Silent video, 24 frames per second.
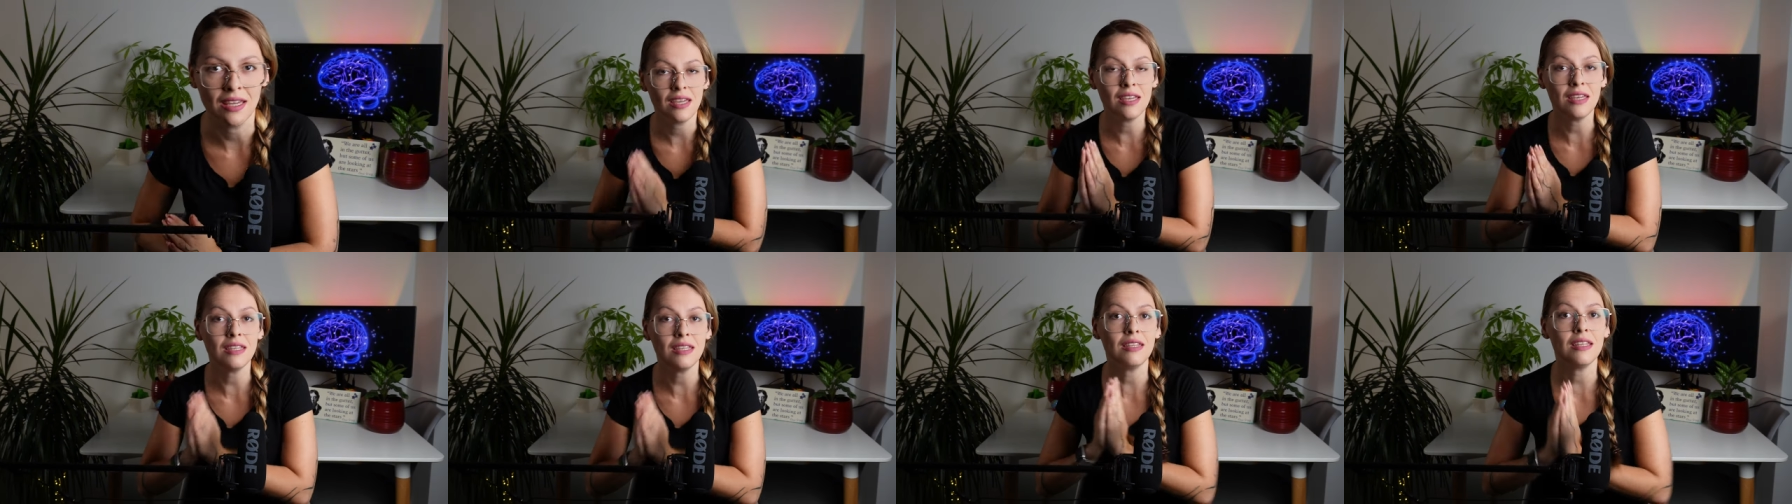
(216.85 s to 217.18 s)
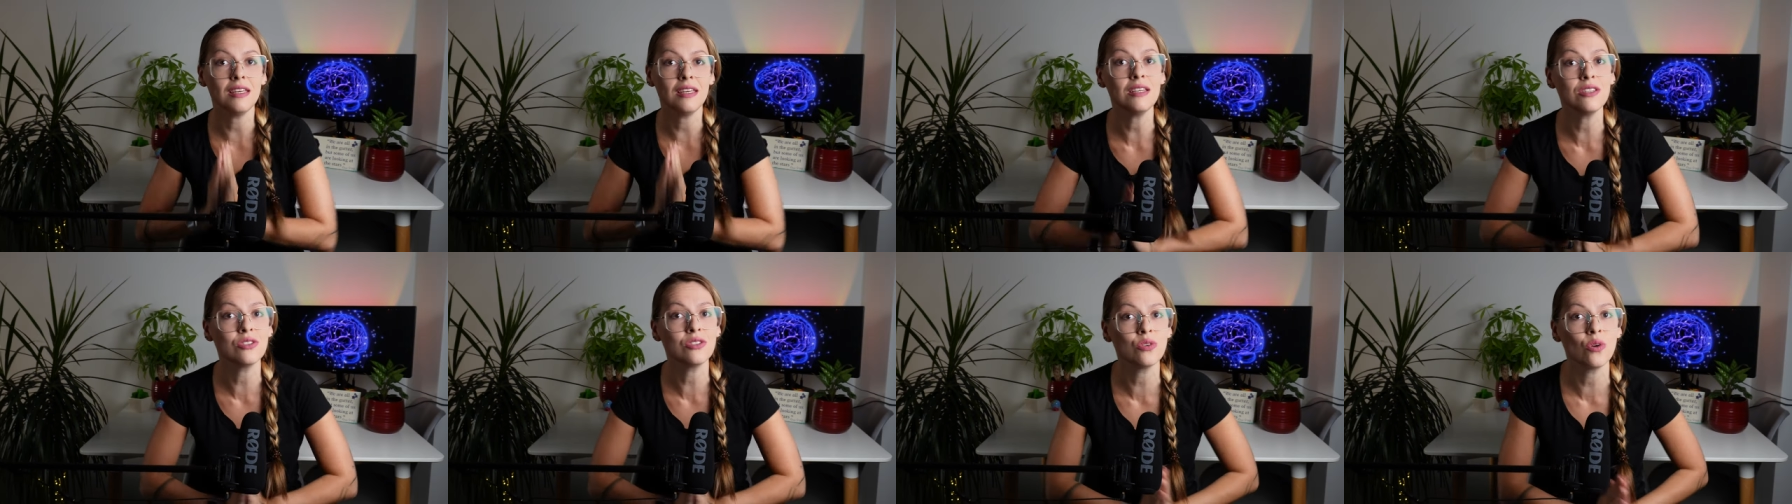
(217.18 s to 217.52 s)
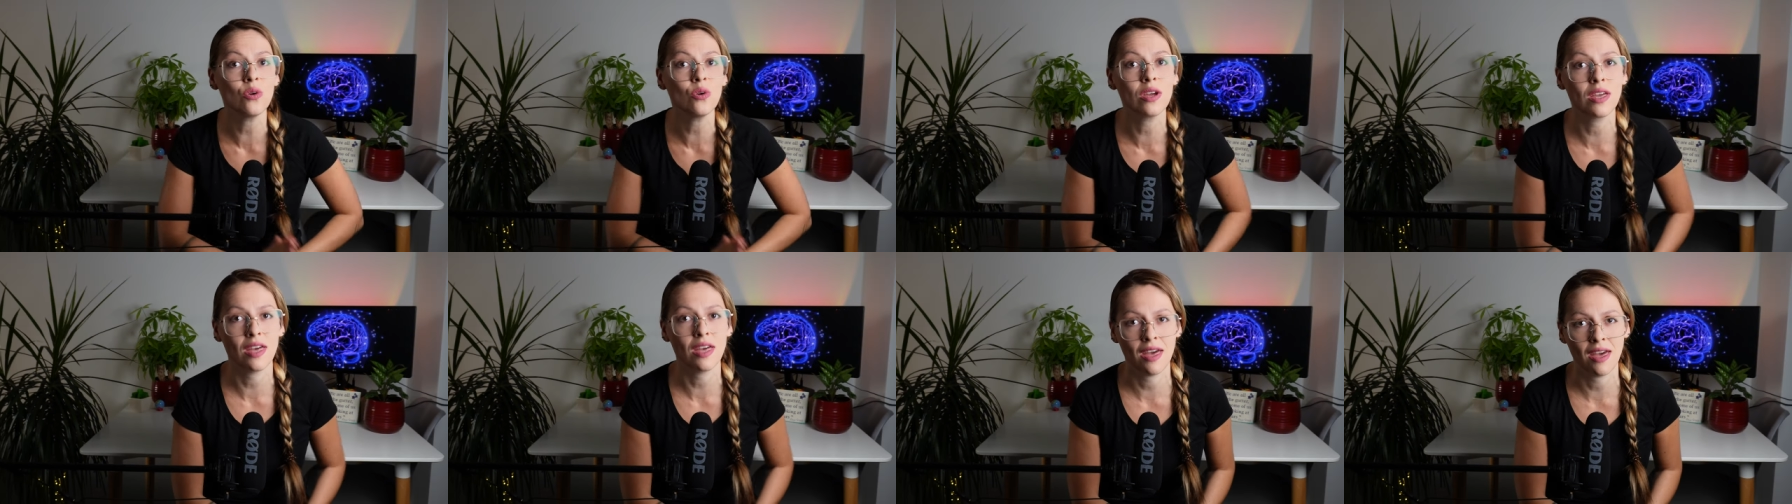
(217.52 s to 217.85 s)
It is
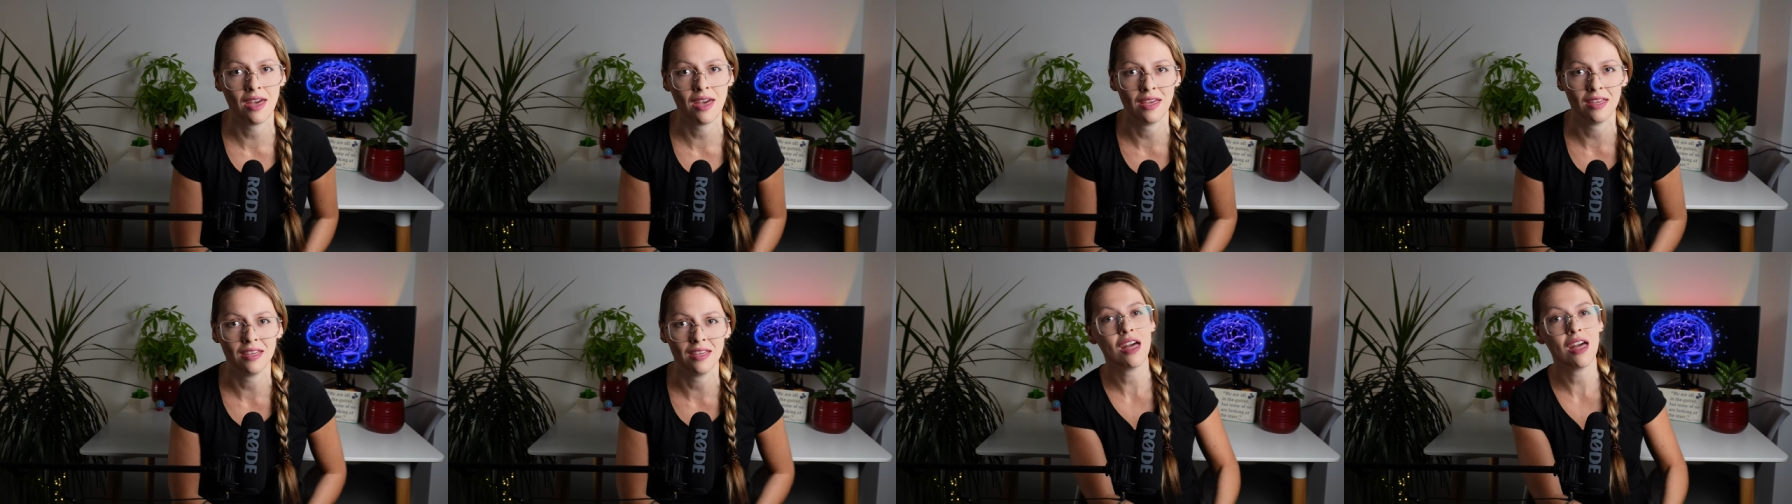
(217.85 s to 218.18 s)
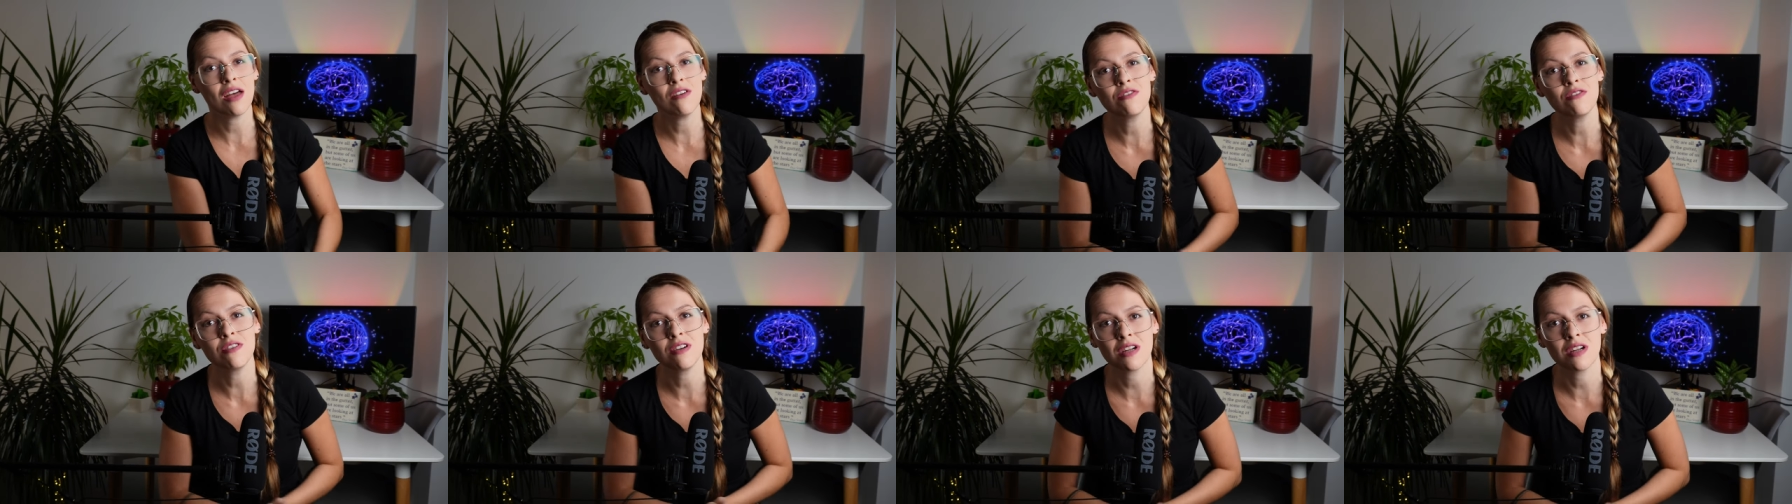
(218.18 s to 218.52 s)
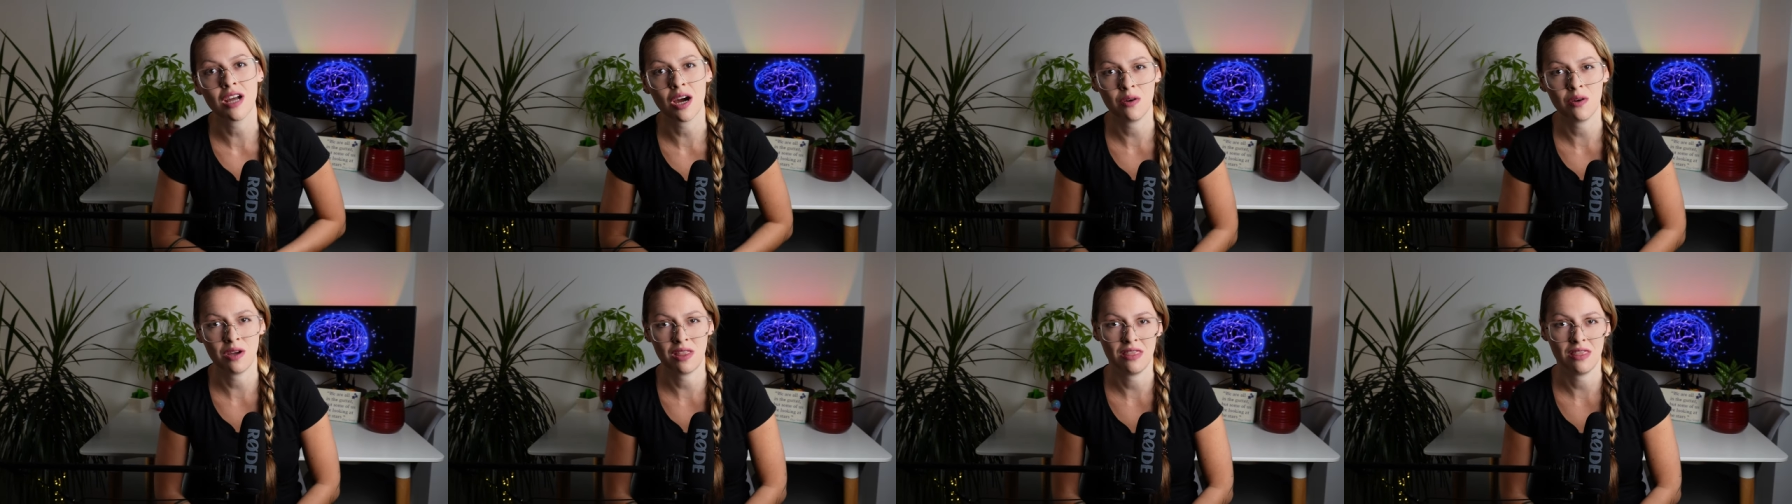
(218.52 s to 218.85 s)
okay every
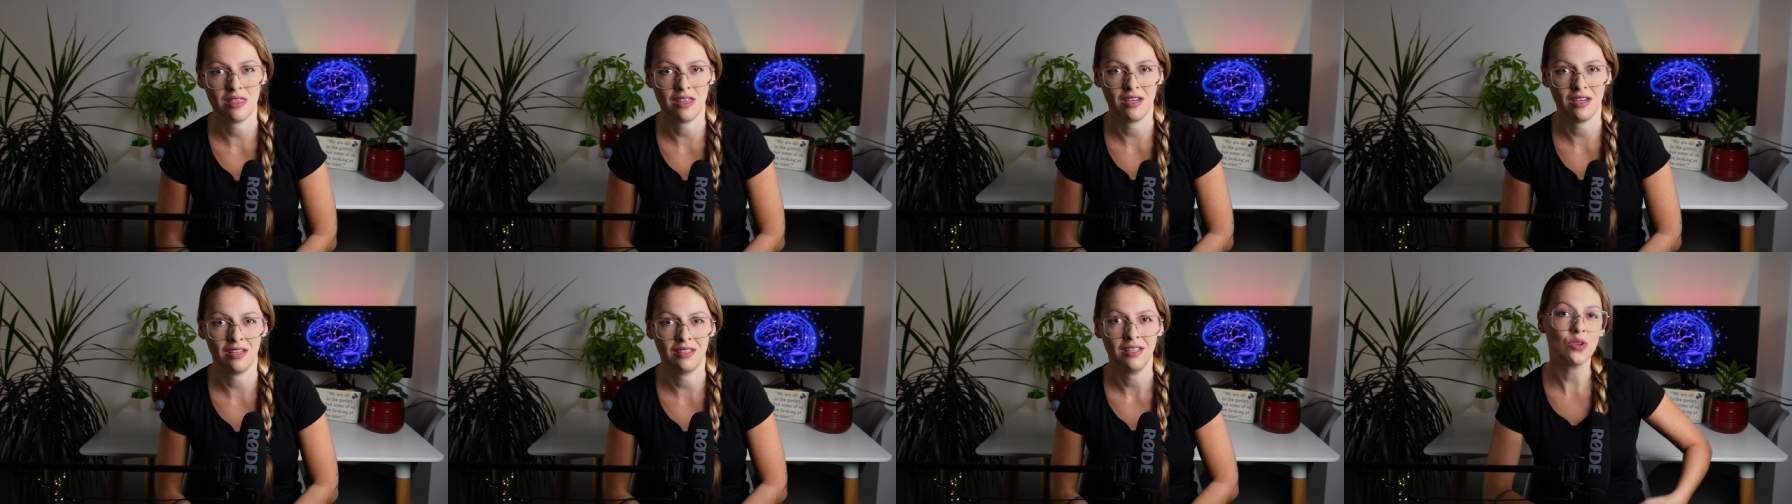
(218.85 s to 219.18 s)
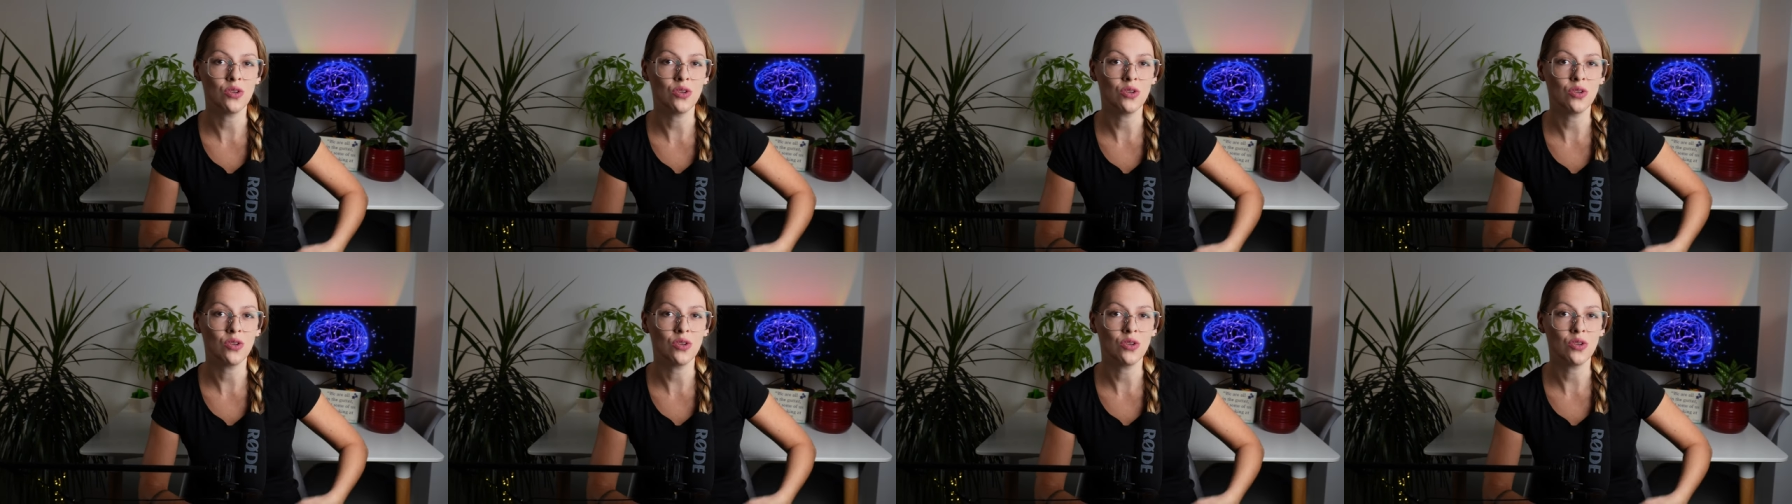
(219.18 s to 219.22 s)
now and then